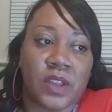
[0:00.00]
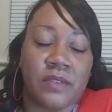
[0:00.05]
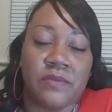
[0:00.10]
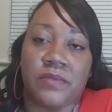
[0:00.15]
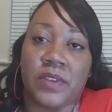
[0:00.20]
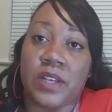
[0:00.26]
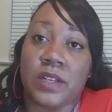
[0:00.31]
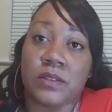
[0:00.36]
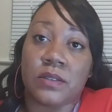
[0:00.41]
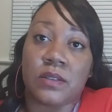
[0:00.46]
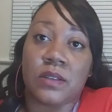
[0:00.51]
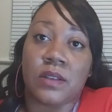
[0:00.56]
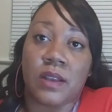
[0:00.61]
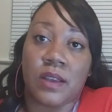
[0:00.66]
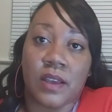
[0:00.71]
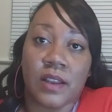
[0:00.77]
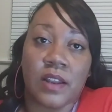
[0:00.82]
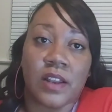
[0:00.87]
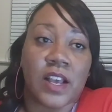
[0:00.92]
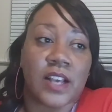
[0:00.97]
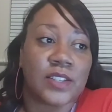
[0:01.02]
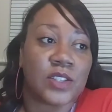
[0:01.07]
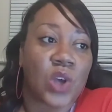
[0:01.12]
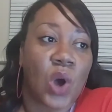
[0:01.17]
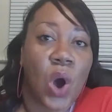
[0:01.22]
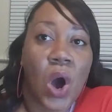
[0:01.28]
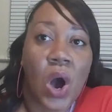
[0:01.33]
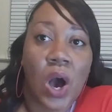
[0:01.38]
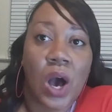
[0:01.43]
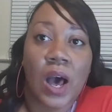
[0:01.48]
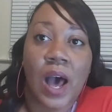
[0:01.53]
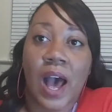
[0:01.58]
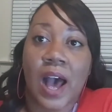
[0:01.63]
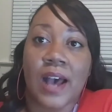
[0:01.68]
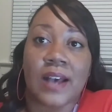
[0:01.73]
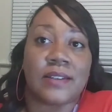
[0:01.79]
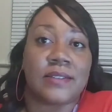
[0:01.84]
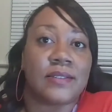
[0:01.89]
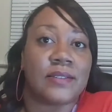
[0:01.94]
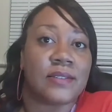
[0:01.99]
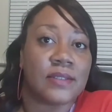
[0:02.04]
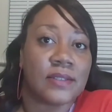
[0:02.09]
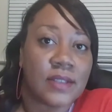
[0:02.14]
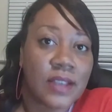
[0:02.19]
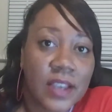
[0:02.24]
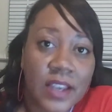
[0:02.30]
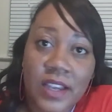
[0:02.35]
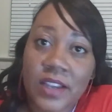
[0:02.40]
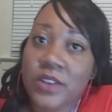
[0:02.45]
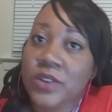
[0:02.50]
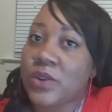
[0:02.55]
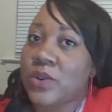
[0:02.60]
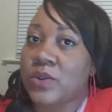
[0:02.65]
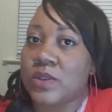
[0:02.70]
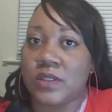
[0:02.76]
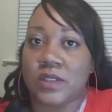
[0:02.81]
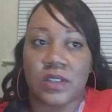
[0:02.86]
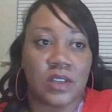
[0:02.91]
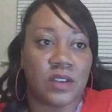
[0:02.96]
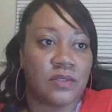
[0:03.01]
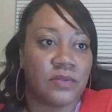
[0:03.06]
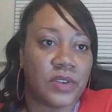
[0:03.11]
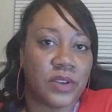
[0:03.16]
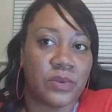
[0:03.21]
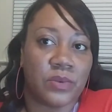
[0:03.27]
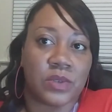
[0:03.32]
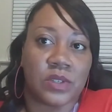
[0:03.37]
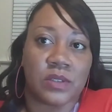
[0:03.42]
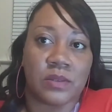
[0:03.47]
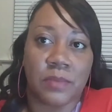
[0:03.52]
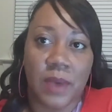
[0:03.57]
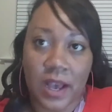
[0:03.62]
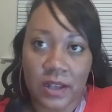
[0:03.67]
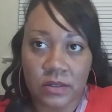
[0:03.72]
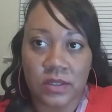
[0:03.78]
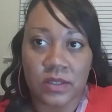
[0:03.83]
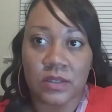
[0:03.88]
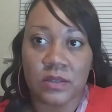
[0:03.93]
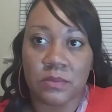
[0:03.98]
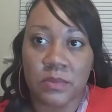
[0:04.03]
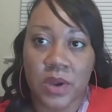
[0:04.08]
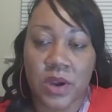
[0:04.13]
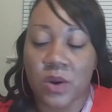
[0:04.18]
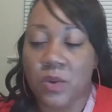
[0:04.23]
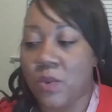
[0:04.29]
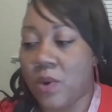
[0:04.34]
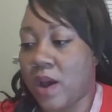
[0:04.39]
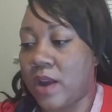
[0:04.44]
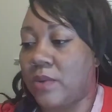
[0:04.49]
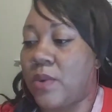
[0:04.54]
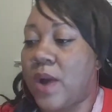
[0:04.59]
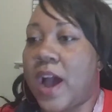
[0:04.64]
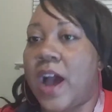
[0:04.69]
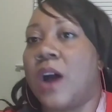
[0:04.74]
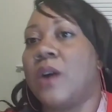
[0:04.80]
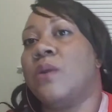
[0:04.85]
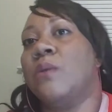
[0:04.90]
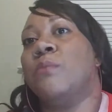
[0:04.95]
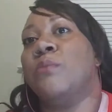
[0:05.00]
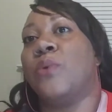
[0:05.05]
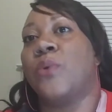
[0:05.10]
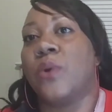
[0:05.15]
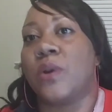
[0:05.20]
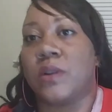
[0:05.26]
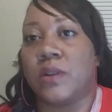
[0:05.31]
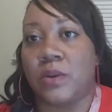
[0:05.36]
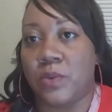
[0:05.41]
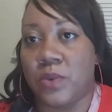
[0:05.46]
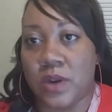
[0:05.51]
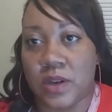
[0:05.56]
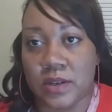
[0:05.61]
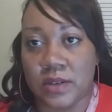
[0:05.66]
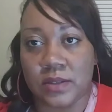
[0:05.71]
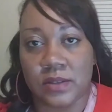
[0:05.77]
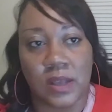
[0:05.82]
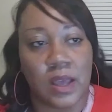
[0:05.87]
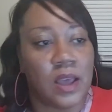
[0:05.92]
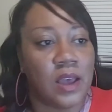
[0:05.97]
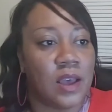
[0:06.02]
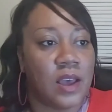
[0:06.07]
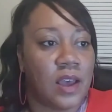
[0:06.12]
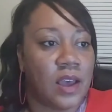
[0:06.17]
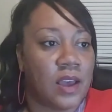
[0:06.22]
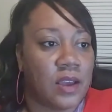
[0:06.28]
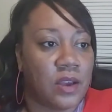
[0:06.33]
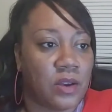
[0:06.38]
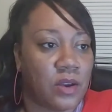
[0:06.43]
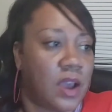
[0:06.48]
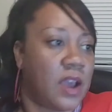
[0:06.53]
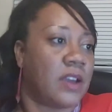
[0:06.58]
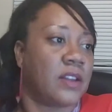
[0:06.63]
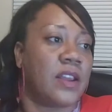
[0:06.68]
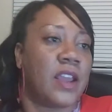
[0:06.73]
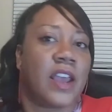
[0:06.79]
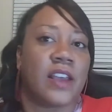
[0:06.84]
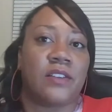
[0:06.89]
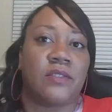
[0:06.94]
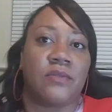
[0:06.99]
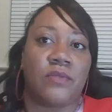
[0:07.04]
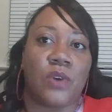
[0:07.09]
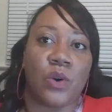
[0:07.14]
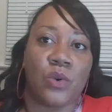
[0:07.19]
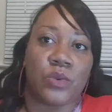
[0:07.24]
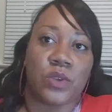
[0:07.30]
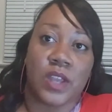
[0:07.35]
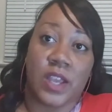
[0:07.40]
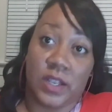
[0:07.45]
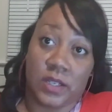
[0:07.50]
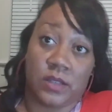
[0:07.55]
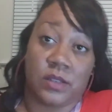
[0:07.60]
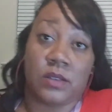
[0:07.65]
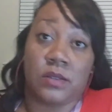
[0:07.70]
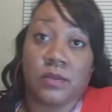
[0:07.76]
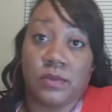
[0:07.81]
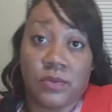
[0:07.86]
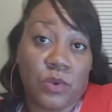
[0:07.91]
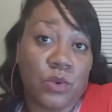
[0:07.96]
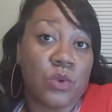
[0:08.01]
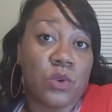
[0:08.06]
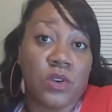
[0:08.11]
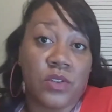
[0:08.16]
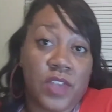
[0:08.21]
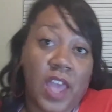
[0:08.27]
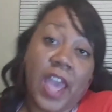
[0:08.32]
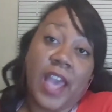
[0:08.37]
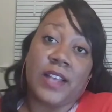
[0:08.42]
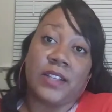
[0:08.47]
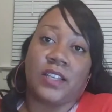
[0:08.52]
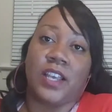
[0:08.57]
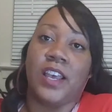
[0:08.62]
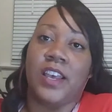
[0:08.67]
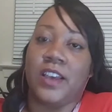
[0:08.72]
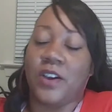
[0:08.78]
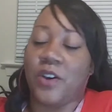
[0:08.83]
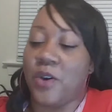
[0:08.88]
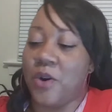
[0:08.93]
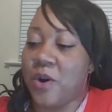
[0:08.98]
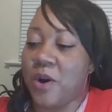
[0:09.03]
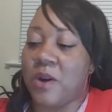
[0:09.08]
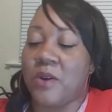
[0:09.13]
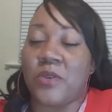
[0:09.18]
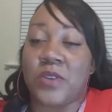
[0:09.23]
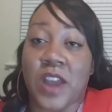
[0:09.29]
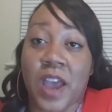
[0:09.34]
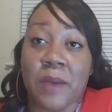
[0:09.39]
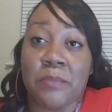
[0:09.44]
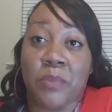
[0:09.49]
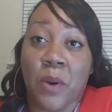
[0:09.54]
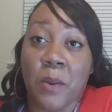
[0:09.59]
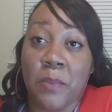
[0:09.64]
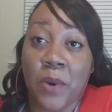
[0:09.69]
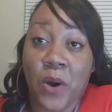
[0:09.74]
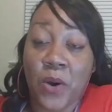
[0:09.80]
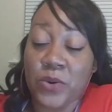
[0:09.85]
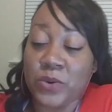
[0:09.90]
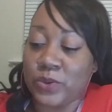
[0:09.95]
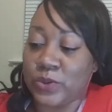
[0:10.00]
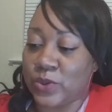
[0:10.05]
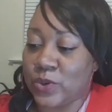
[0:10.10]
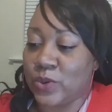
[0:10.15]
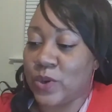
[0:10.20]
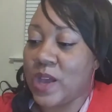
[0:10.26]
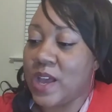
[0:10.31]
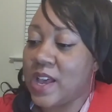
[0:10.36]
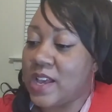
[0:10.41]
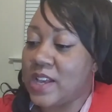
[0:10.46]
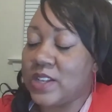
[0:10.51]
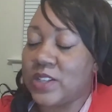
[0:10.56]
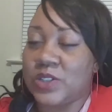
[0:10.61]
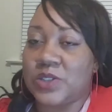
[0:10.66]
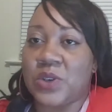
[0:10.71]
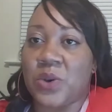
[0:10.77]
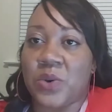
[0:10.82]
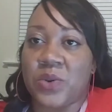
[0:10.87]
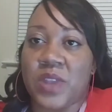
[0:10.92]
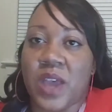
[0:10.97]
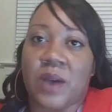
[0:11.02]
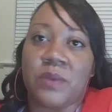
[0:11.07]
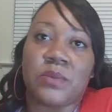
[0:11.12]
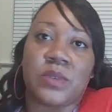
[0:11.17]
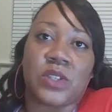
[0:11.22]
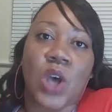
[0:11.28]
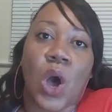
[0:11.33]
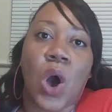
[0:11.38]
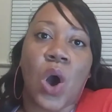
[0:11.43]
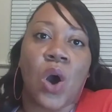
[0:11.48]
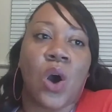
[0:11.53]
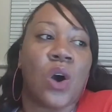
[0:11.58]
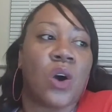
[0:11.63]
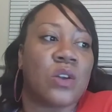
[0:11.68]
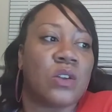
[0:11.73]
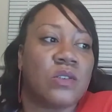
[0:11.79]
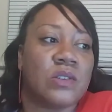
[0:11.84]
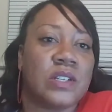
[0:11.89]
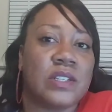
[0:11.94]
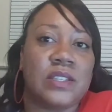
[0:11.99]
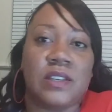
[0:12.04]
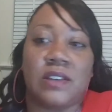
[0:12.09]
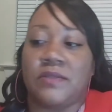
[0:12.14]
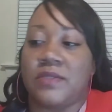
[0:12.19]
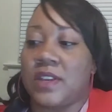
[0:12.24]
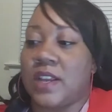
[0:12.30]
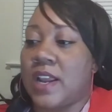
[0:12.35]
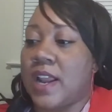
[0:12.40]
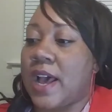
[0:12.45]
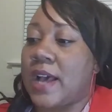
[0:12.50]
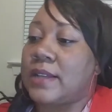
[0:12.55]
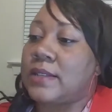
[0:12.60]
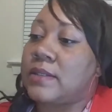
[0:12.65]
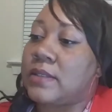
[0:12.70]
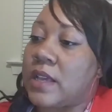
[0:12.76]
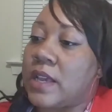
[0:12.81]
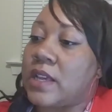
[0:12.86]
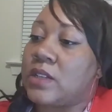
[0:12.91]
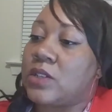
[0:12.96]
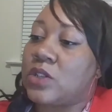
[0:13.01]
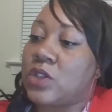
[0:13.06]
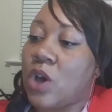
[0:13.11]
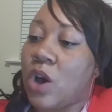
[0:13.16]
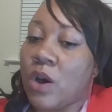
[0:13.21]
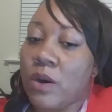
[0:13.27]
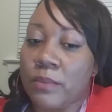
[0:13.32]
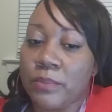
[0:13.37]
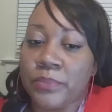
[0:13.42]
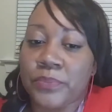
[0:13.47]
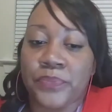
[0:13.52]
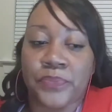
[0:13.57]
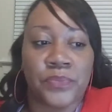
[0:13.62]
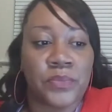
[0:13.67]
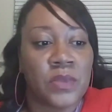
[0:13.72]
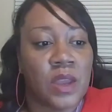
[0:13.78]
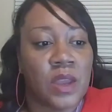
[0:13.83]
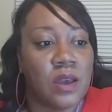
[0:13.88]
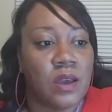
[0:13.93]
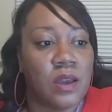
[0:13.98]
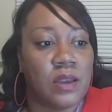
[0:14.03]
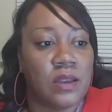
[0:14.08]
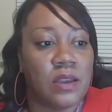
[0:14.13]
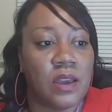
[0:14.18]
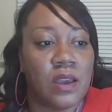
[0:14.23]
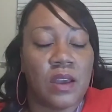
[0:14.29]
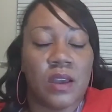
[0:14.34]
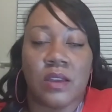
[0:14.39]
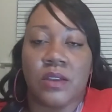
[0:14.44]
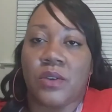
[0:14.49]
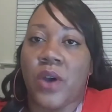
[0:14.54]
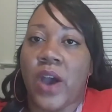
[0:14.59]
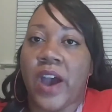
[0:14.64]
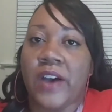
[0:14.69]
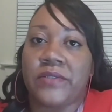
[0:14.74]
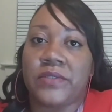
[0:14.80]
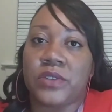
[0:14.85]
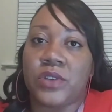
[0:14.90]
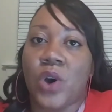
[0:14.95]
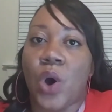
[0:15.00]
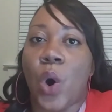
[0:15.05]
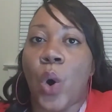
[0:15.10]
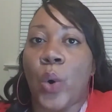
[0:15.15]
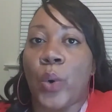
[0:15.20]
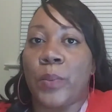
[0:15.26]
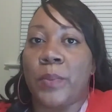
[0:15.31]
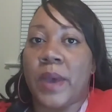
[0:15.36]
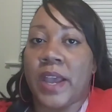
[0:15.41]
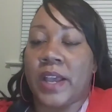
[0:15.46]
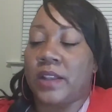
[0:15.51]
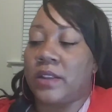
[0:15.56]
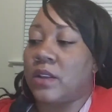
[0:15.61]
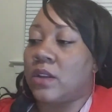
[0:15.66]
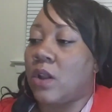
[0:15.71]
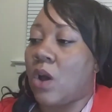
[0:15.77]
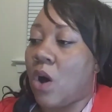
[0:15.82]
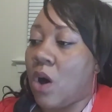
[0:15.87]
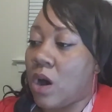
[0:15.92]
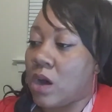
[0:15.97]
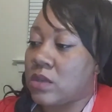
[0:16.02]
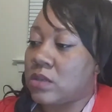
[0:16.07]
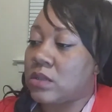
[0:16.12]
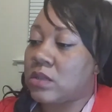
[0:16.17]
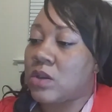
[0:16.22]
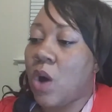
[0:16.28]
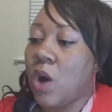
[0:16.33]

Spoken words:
visiting, and that's all I seen on the TV was about this marijuana, how important it was, how they had to vote yes for that or on that proposal. So that was all on the TV that I seen. So again, you have to obey the laws.